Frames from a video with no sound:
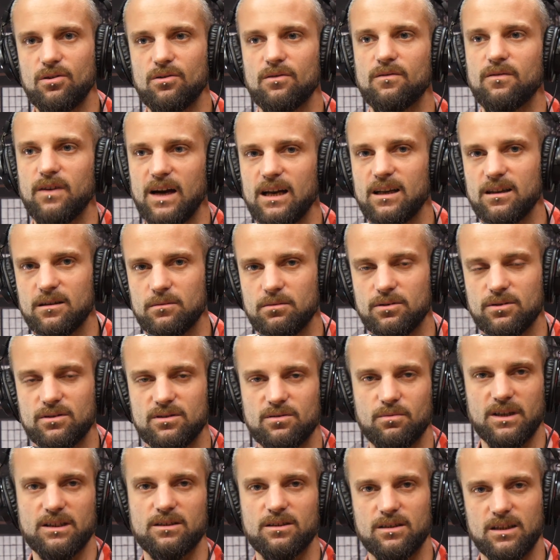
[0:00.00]
valuable
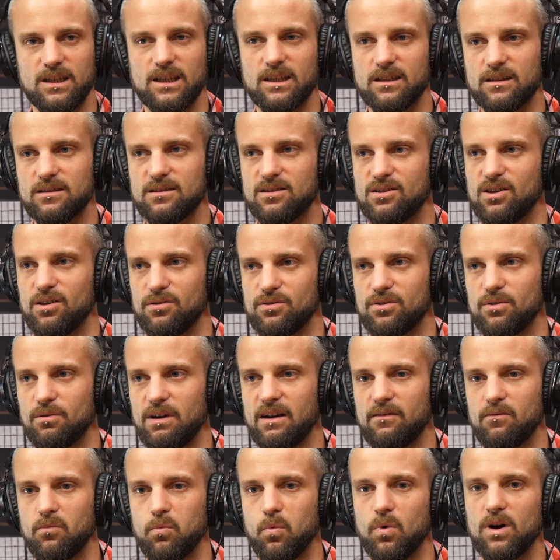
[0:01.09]
to engineers. So you
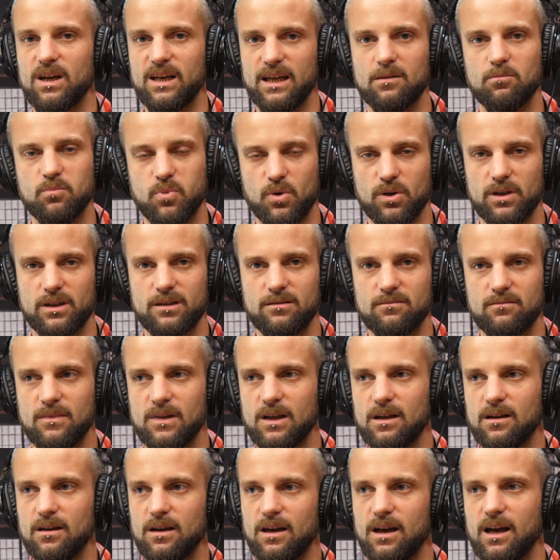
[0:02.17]
have one endpoint,
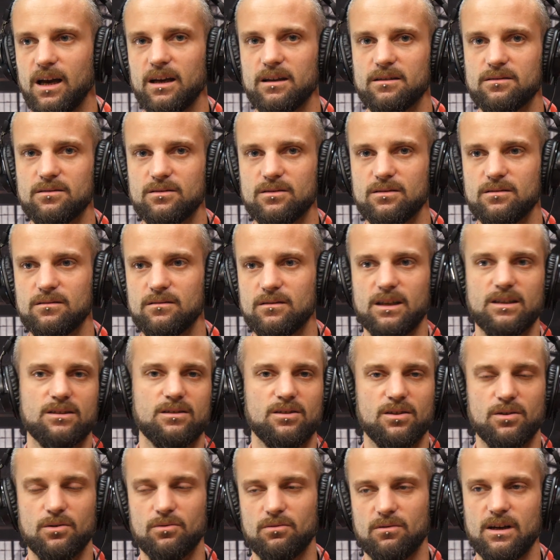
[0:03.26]
and that's a
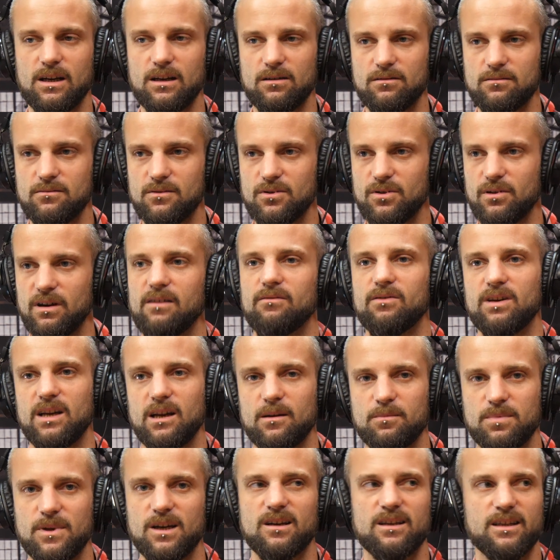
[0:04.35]
URL, you have an
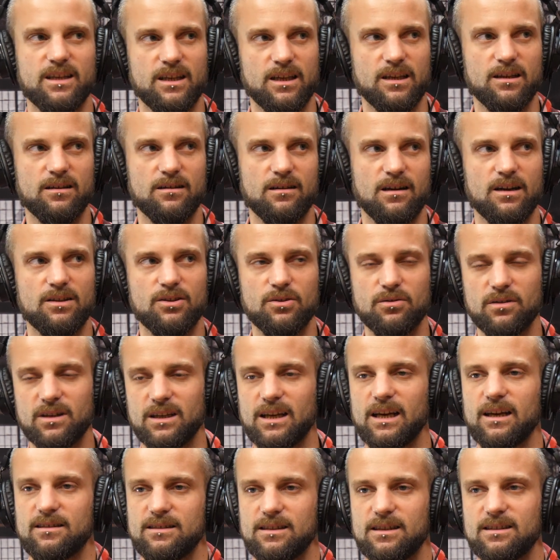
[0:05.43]
API key, and you can
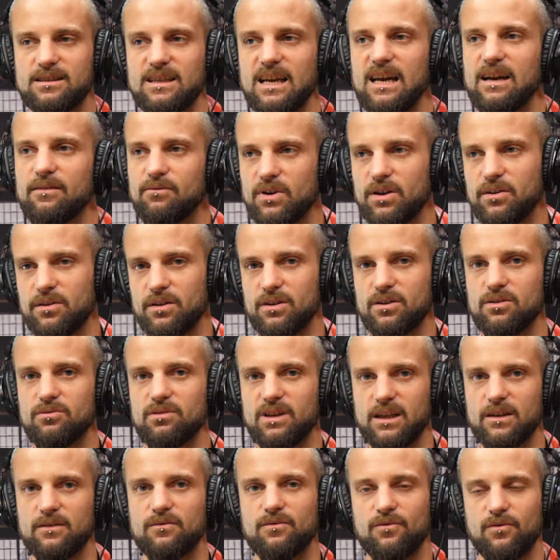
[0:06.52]
access everything you
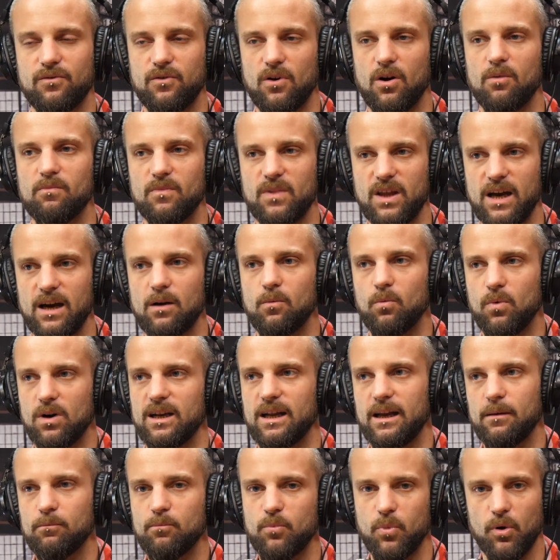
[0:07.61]
need from that one
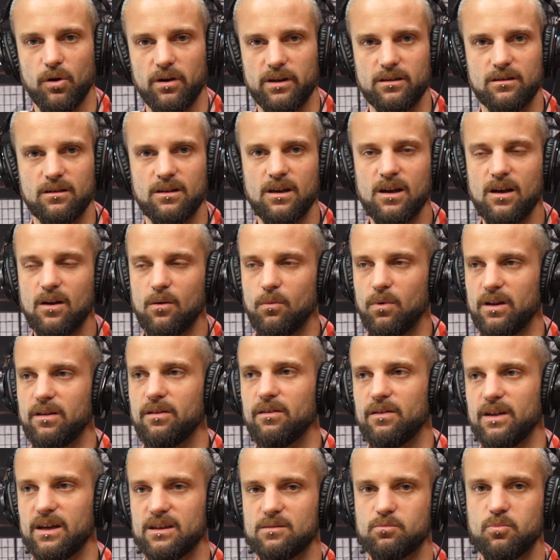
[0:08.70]
endpoint, whether
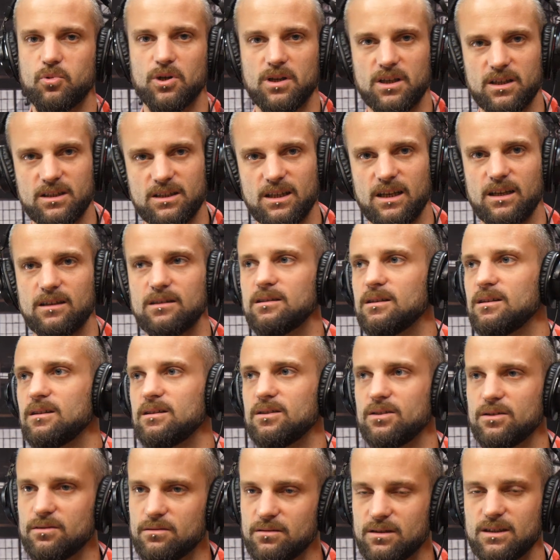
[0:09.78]
that's product data,
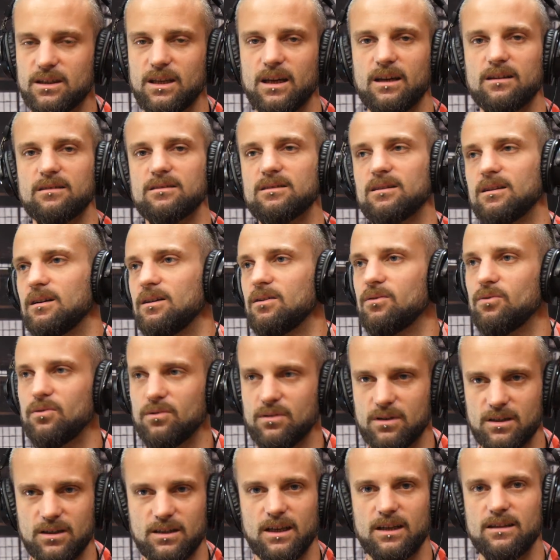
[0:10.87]
user data,
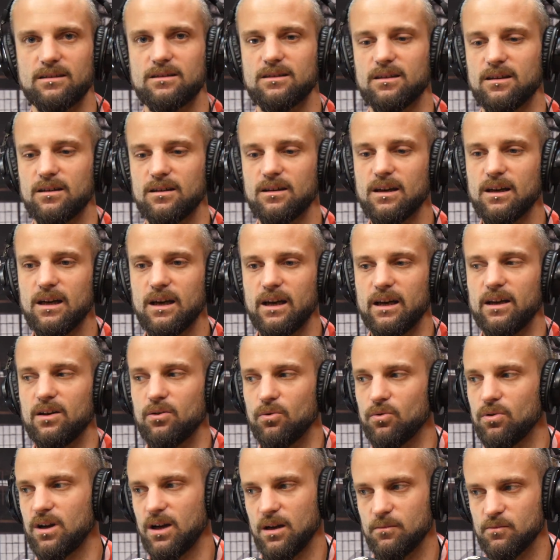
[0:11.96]
order data. It
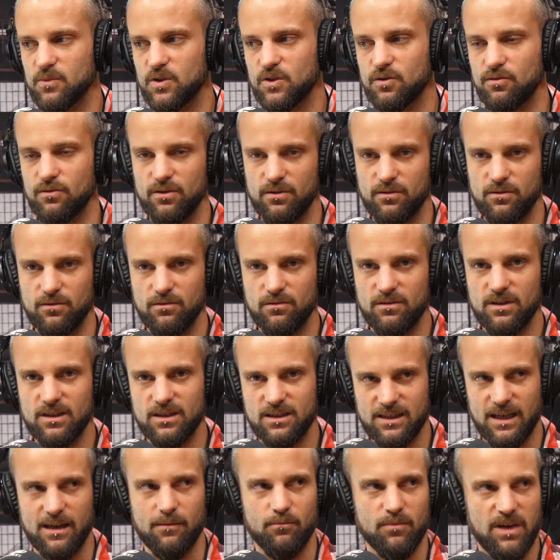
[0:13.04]
all comes through the
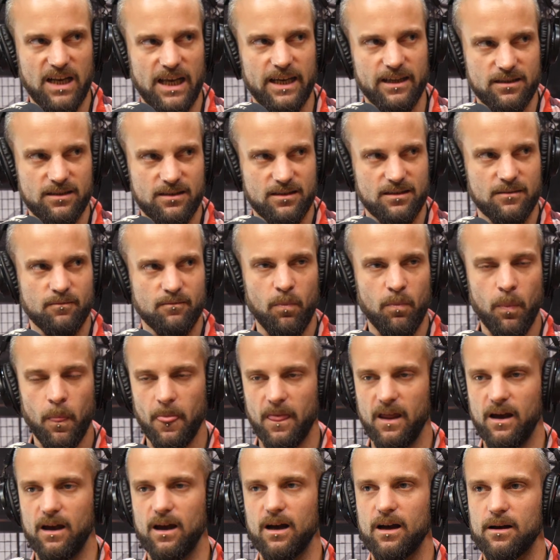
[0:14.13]
same place.
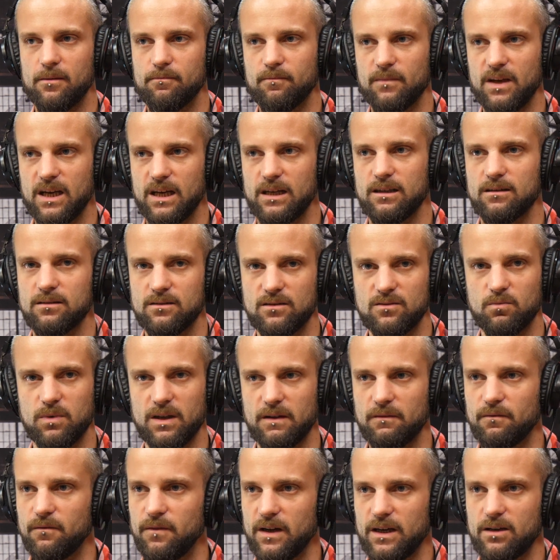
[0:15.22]
And we
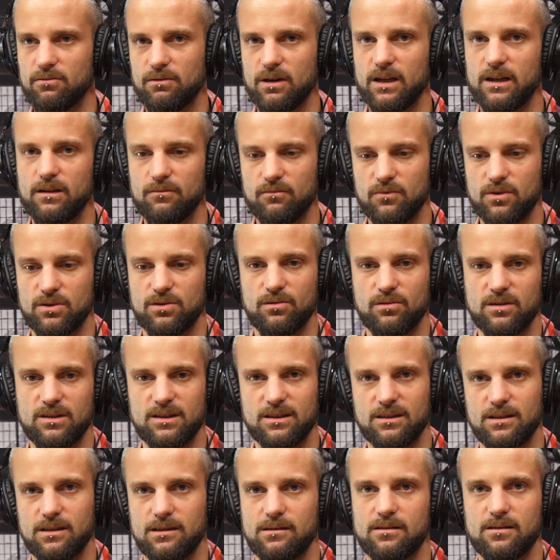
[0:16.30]
federate
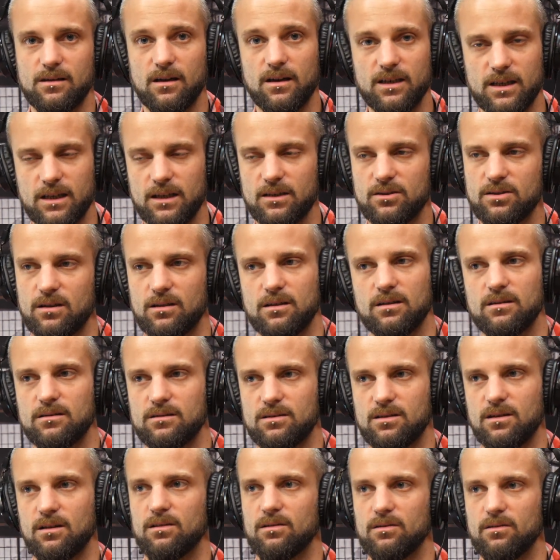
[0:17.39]
resources inside each other.
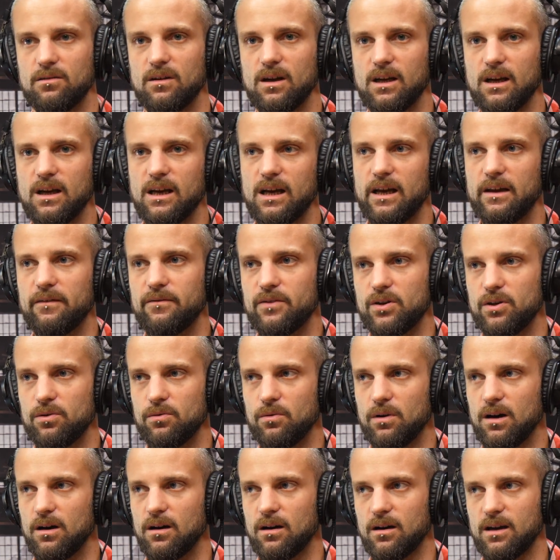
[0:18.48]
So if you
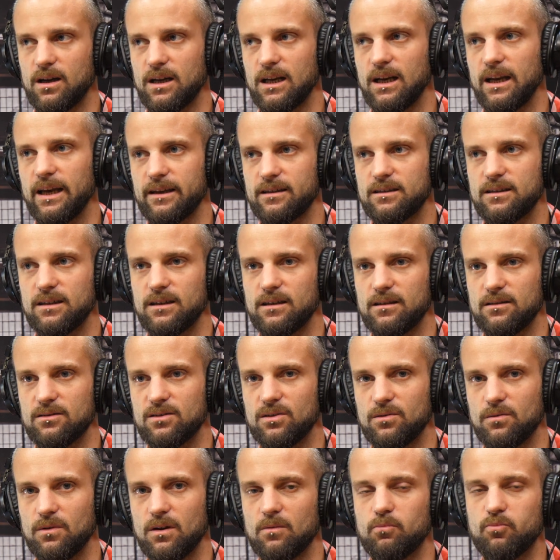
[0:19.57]
are connecting
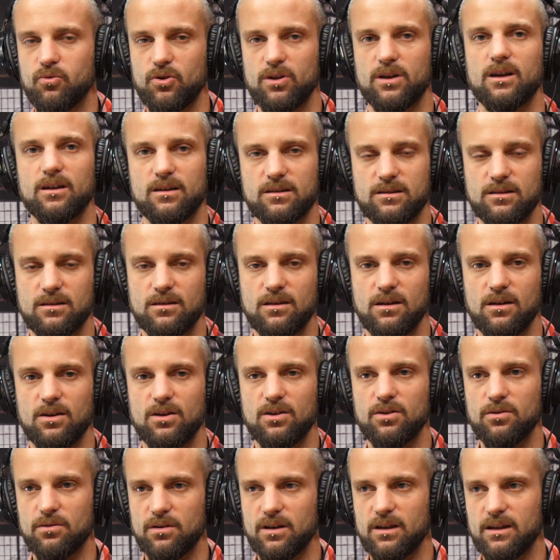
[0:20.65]
to a product,
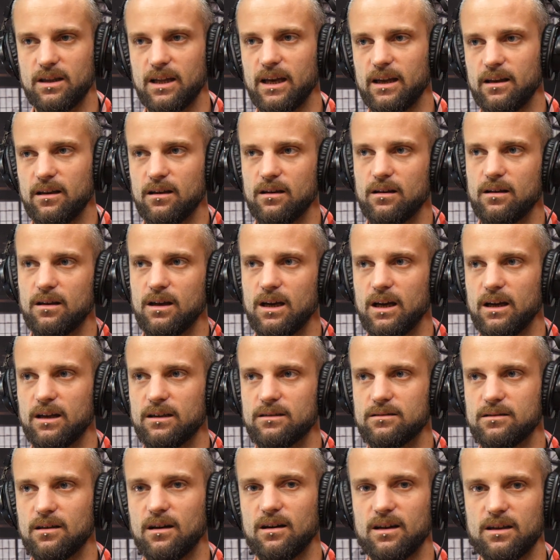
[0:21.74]
you can then
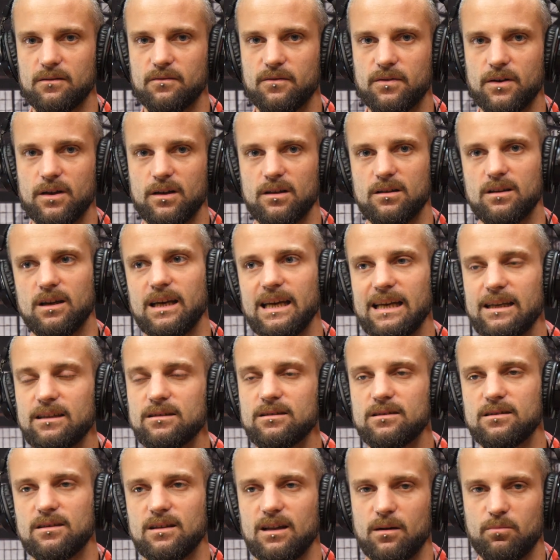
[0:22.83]
dive further
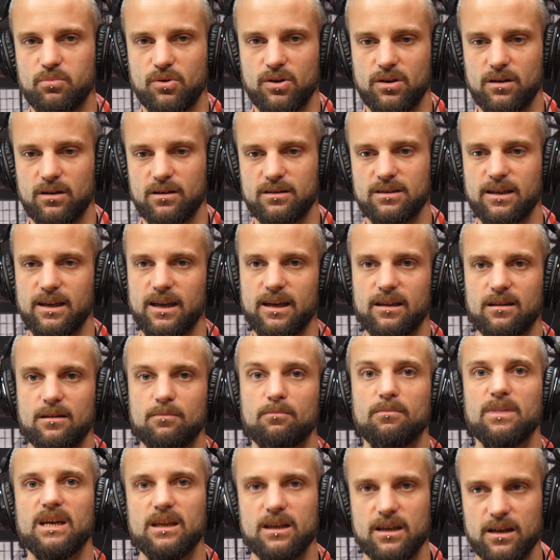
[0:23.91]
into that product and get the
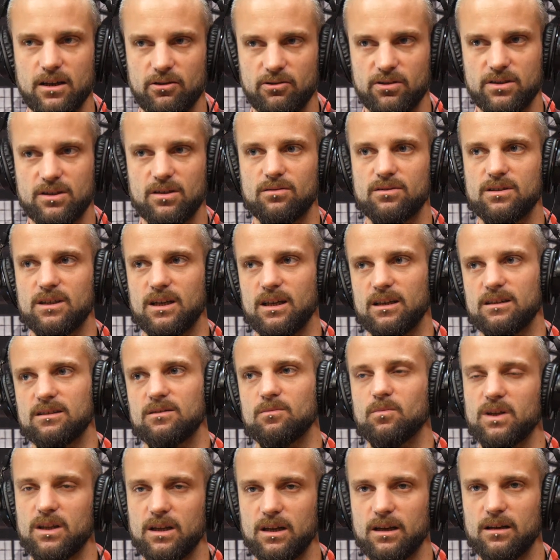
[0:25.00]
media associated
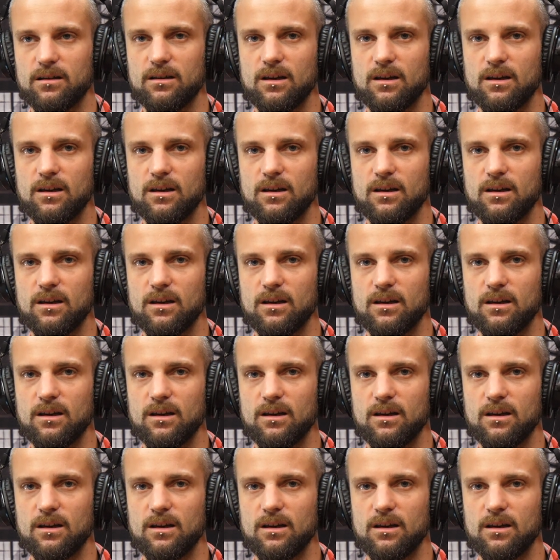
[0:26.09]
with it.